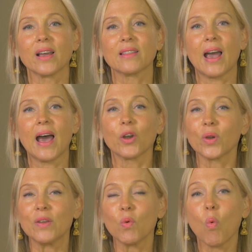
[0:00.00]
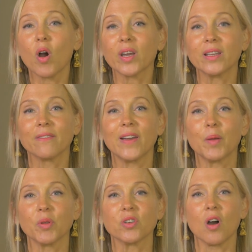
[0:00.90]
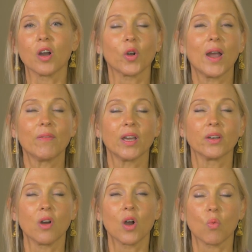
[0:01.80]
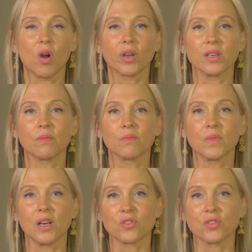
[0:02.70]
like that, or even walking the family dog or having a dog walking